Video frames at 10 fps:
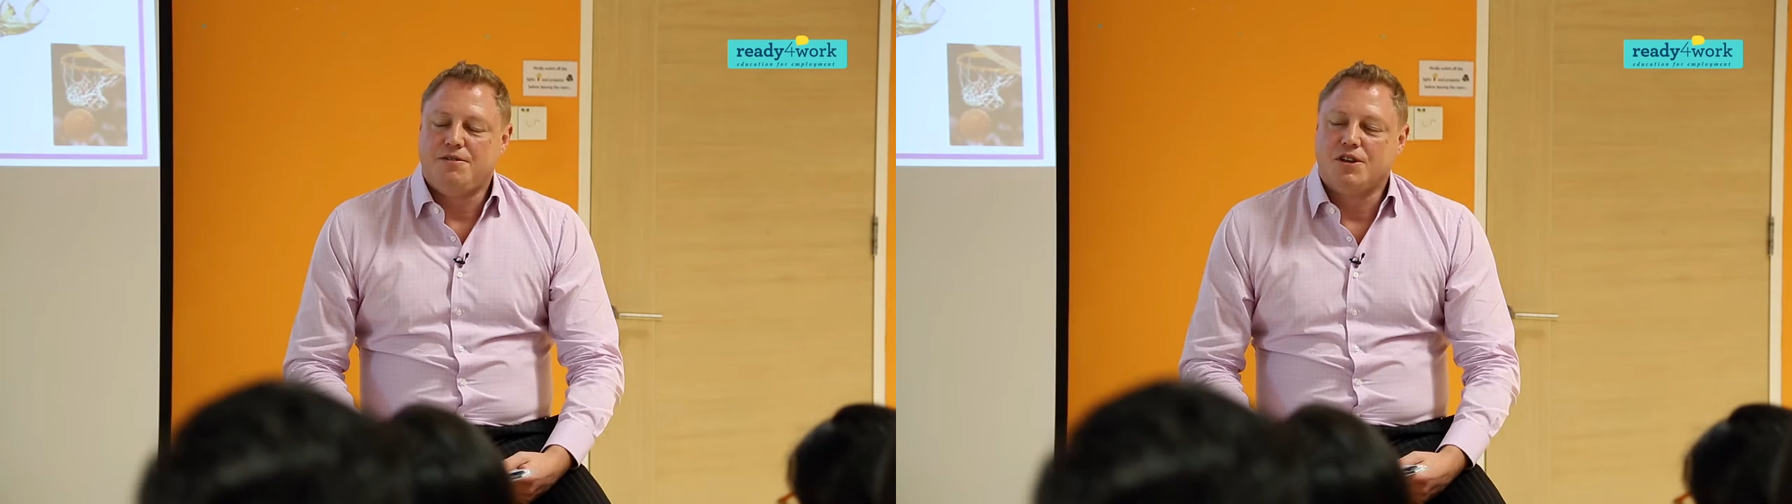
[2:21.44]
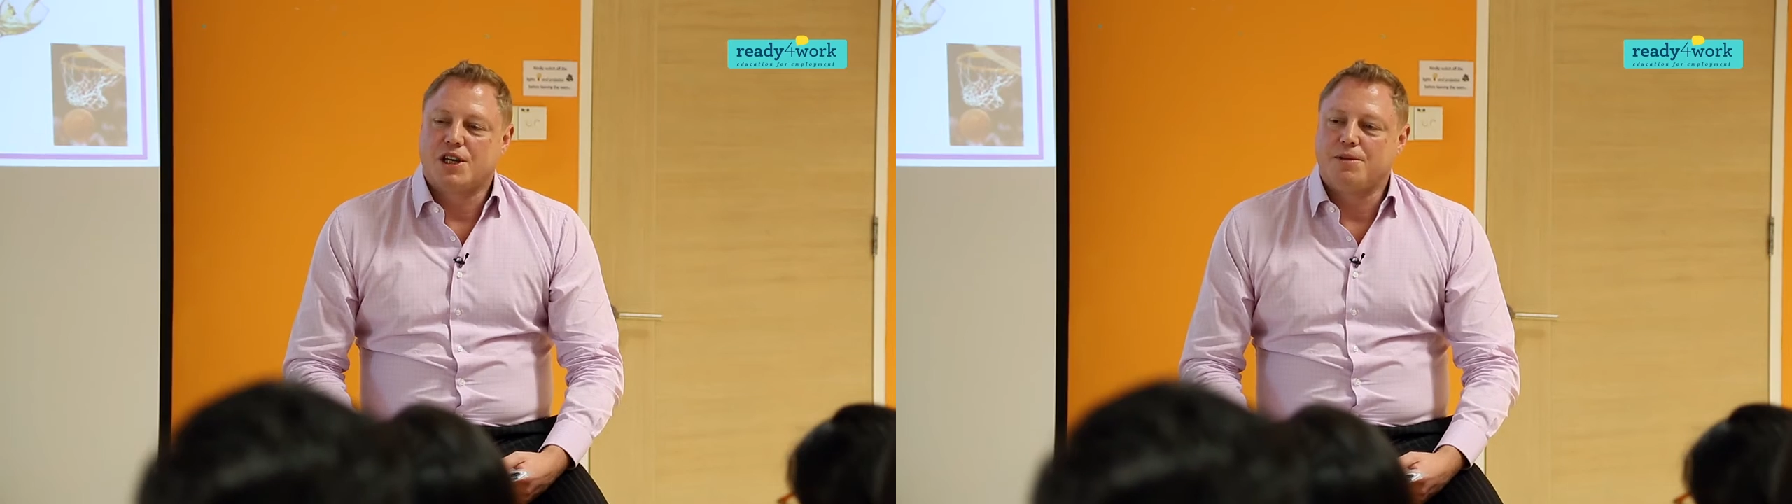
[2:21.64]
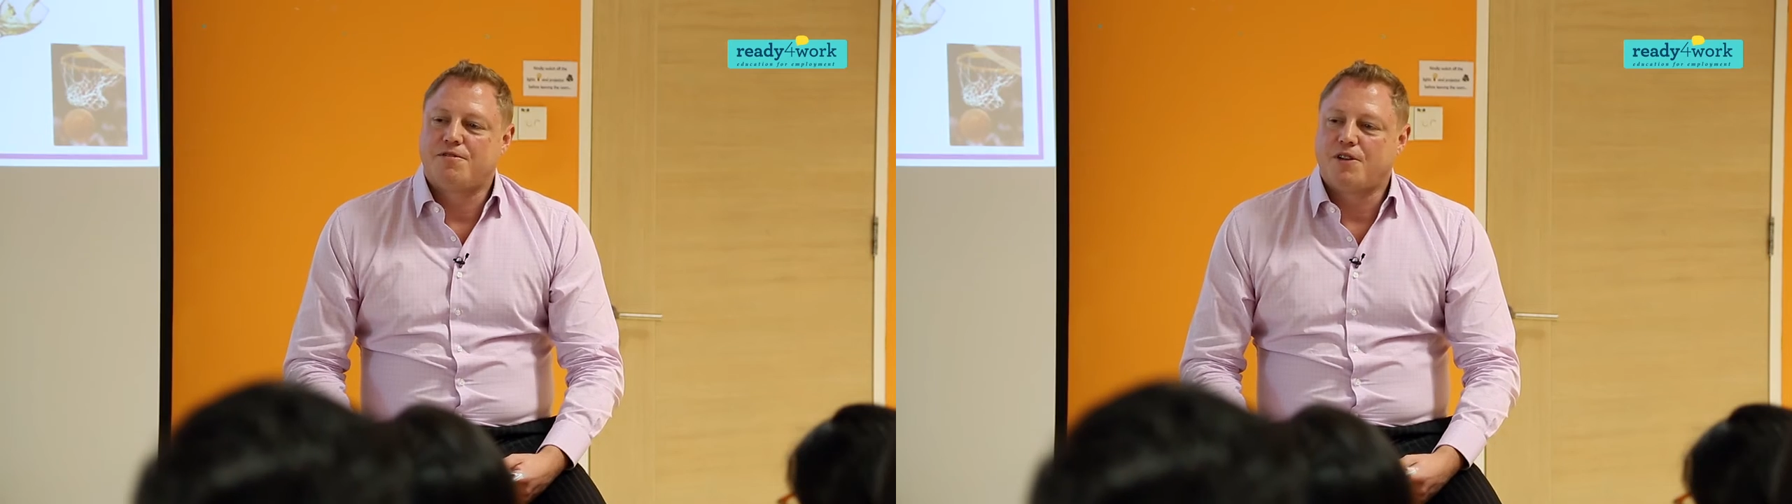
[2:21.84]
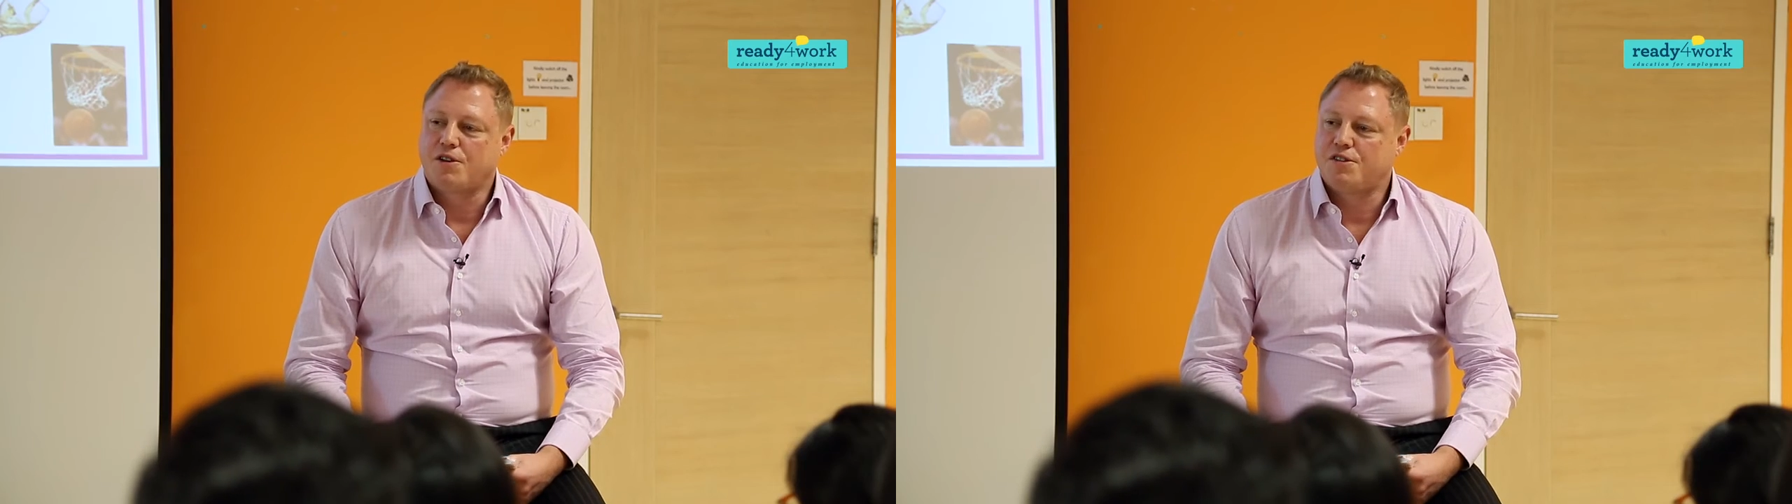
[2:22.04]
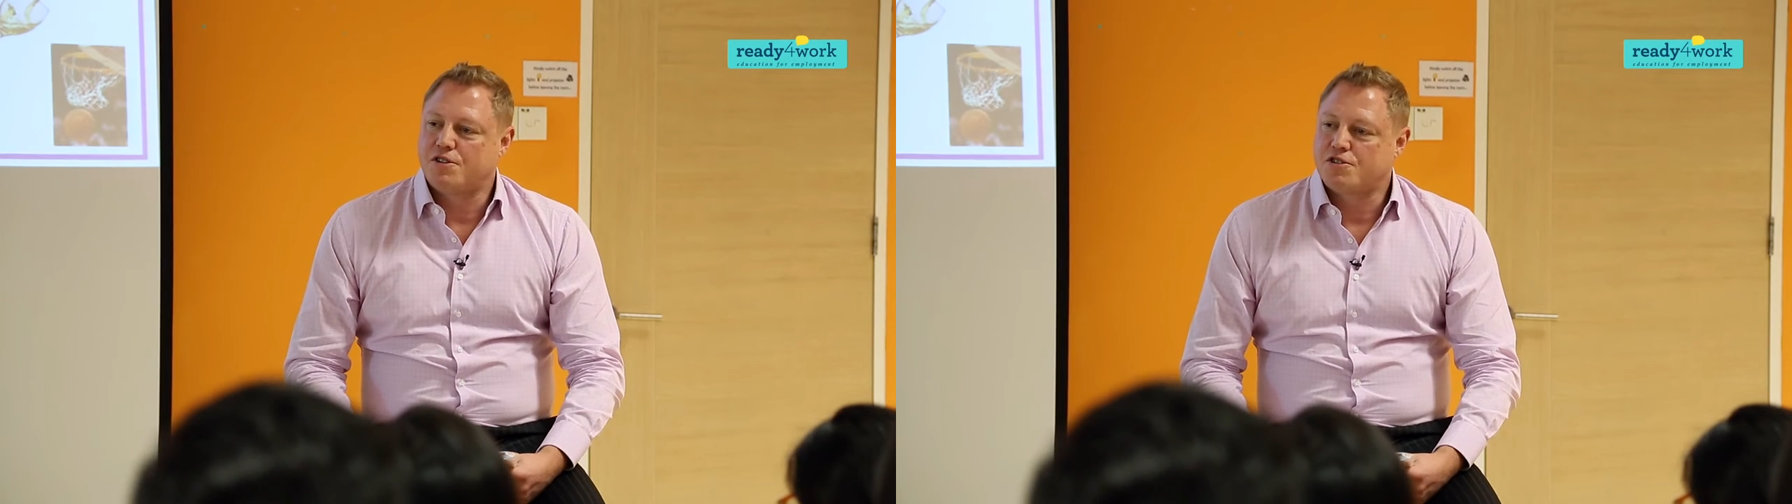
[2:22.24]
if you keep
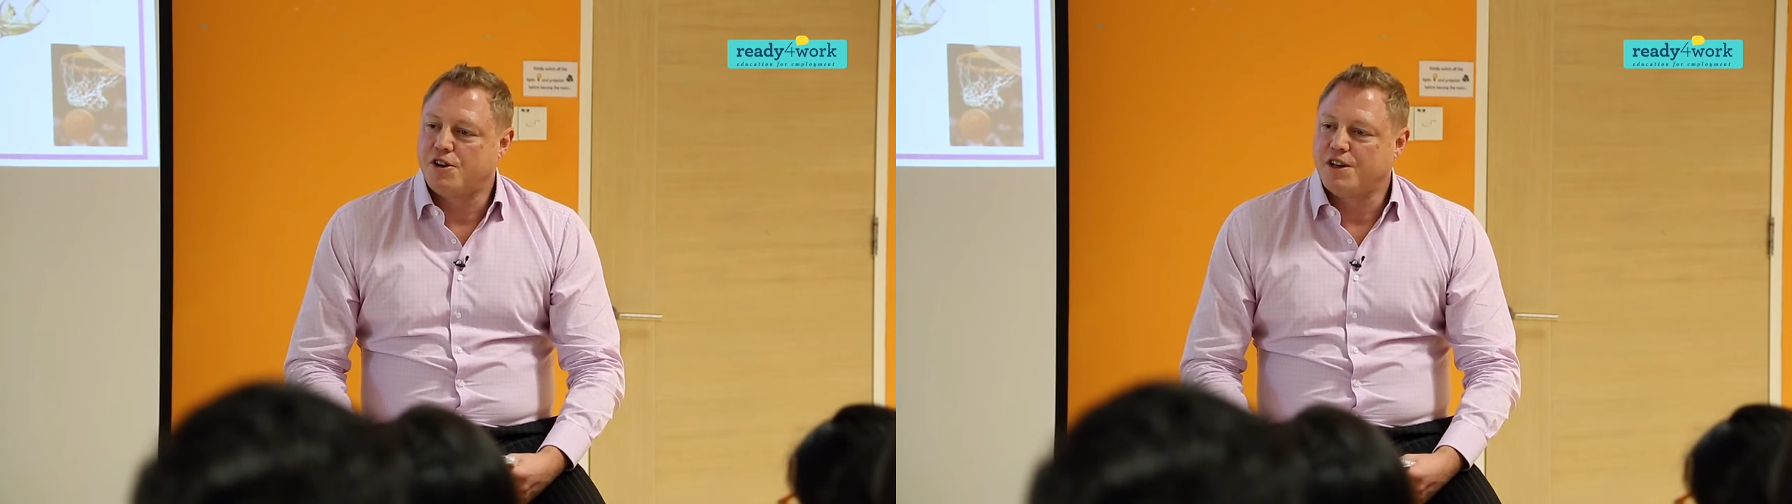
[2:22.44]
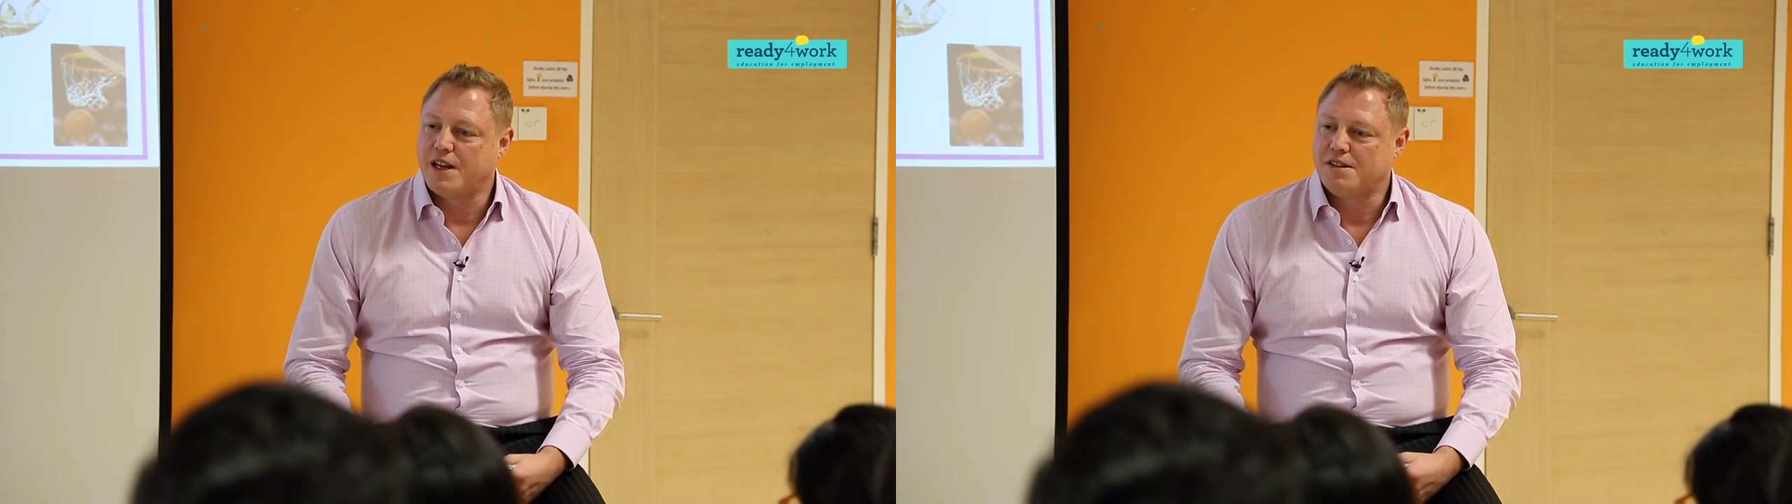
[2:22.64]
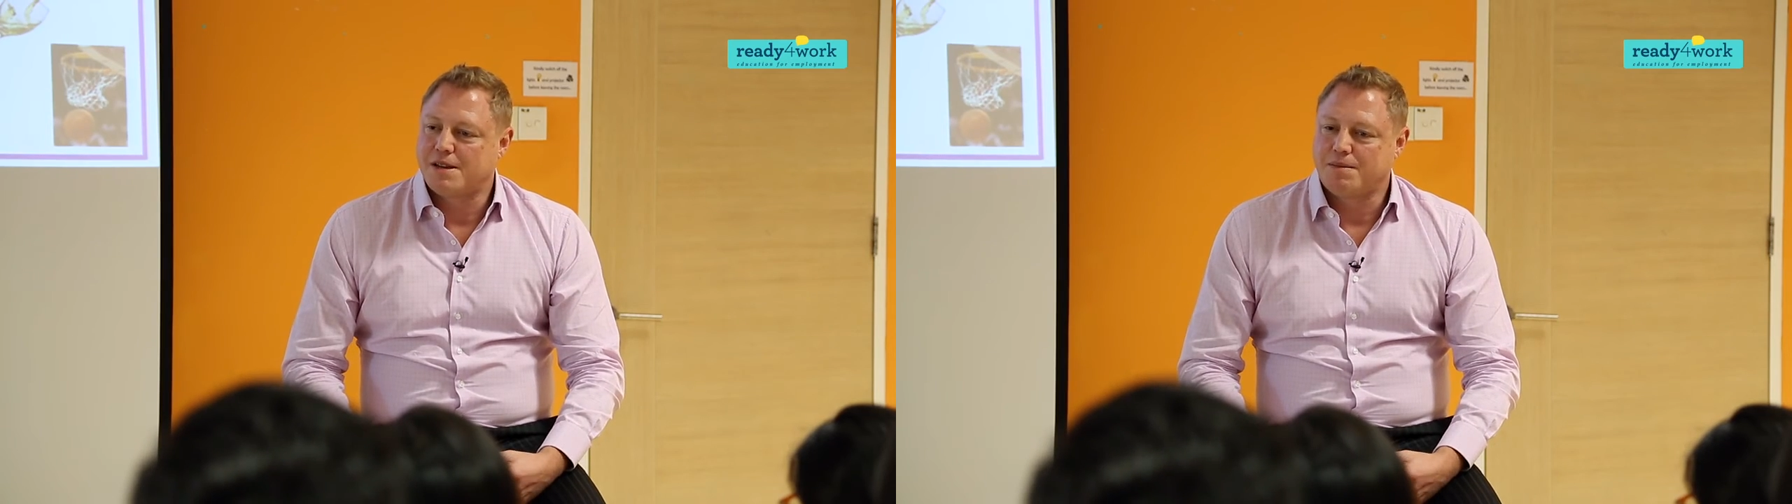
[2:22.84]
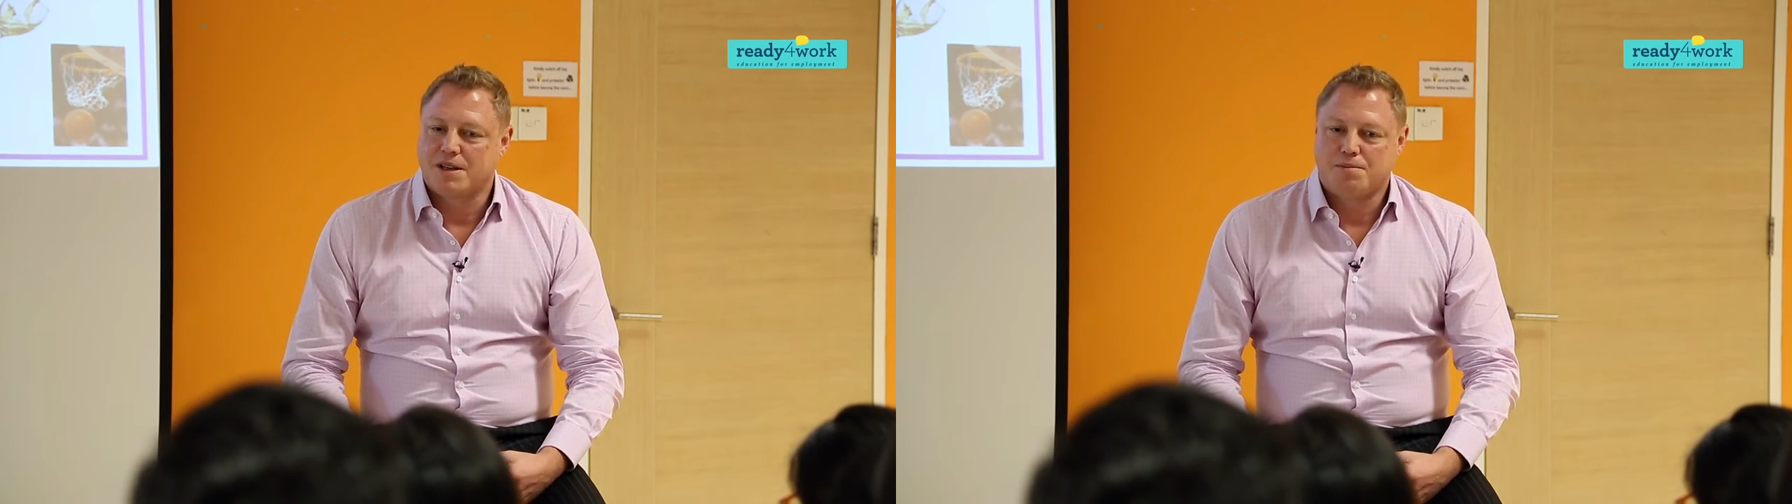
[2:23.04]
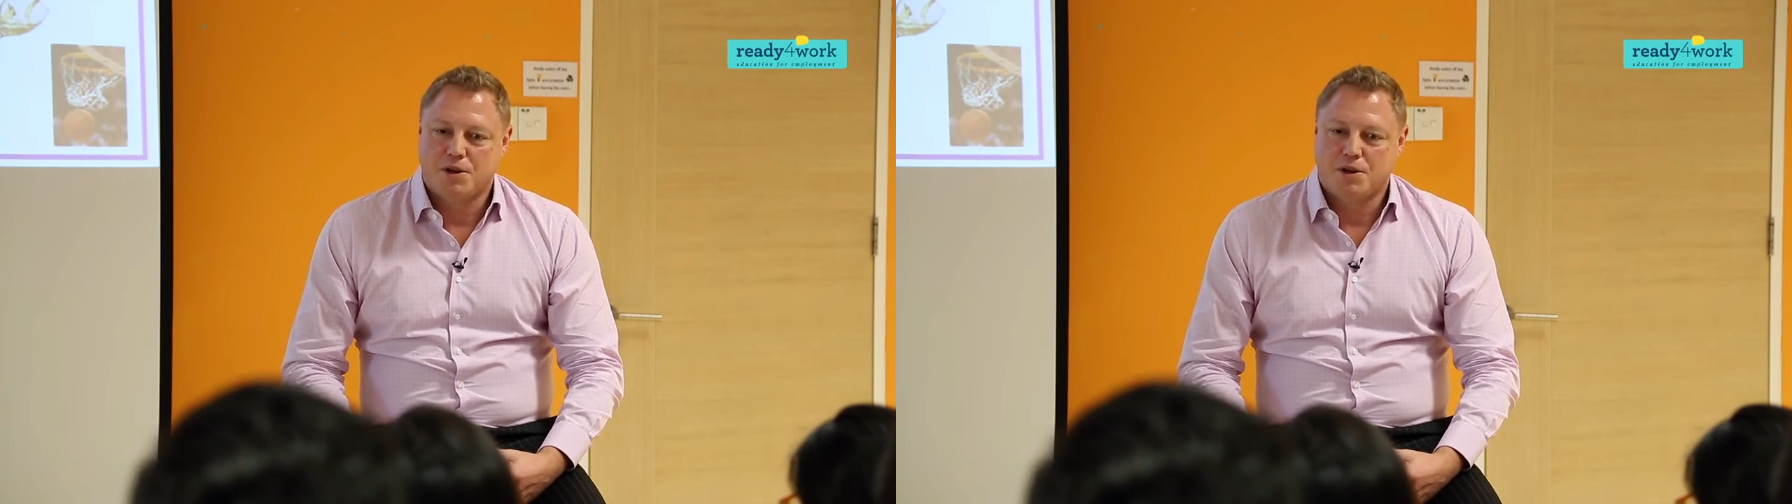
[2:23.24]
focusing on trying to get something